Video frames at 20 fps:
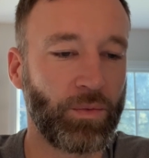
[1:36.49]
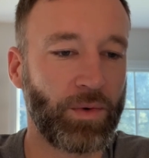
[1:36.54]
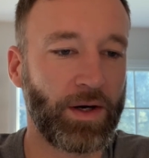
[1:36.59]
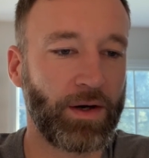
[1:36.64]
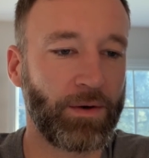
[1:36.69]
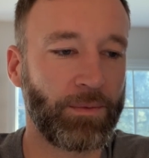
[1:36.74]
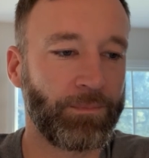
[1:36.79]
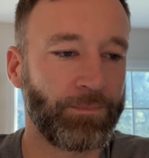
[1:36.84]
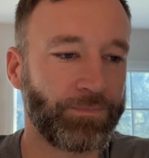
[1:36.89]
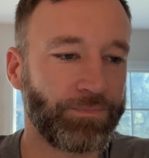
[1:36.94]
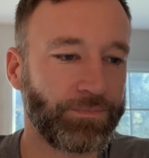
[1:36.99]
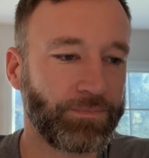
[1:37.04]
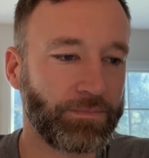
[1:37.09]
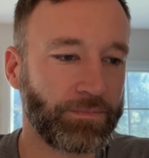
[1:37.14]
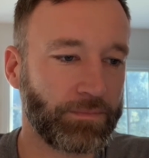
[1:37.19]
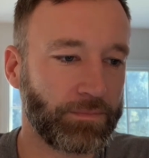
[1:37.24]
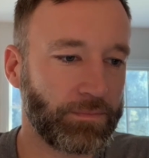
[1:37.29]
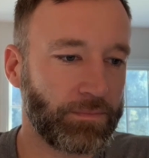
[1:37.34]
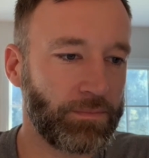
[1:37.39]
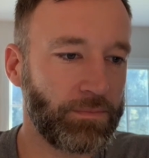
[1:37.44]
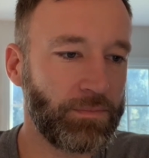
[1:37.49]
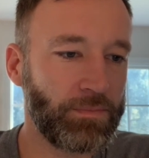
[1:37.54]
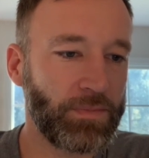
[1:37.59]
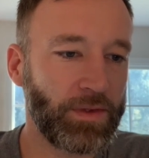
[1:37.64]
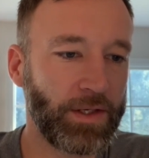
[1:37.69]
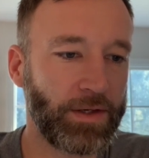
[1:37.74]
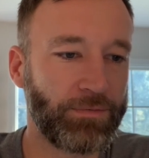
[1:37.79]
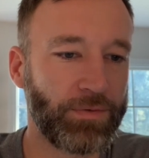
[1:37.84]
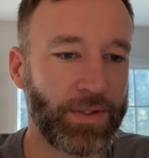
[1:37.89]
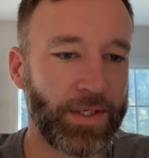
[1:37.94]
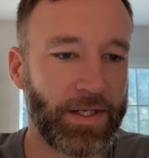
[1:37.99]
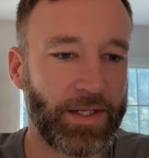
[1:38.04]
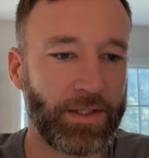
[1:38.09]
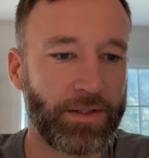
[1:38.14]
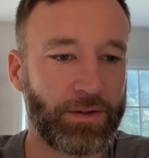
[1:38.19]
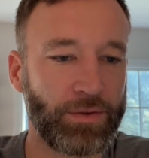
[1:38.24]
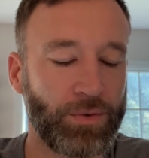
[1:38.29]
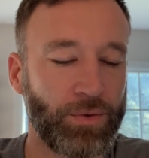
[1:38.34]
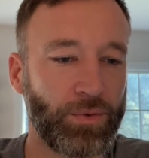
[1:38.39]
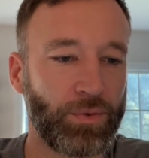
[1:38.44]
well. If you get
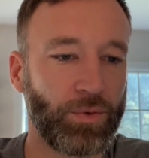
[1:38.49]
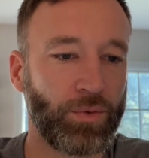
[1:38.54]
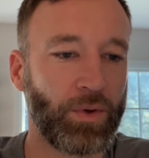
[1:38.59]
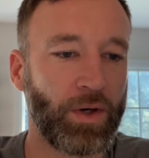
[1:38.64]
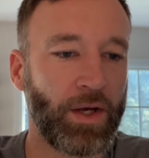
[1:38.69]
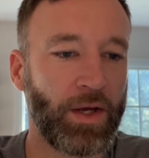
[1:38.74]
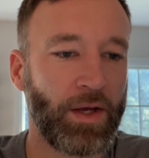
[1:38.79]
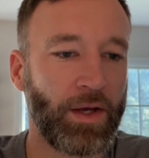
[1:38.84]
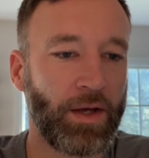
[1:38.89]
into